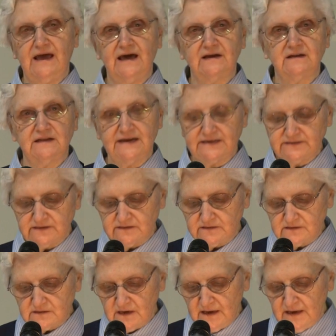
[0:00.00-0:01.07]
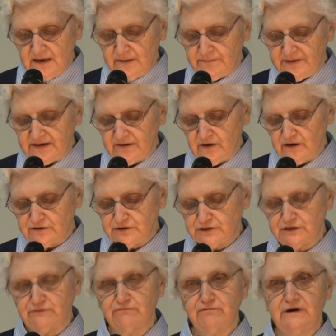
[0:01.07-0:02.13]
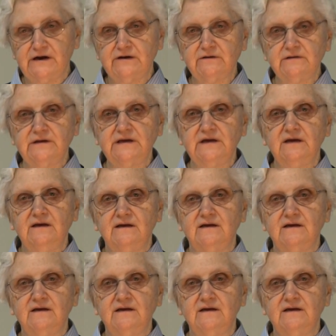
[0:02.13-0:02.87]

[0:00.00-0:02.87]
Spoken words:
adolescence because she rarely,